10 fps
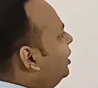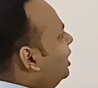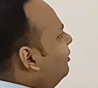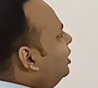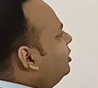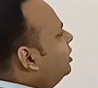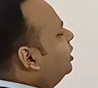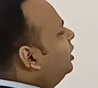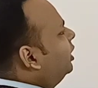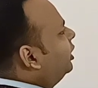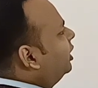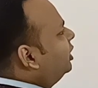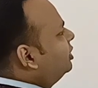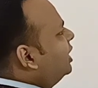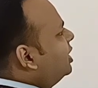levels
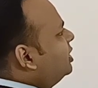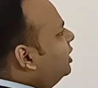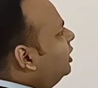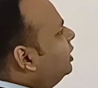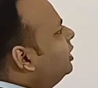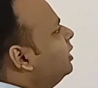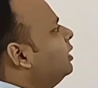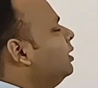increase drastically.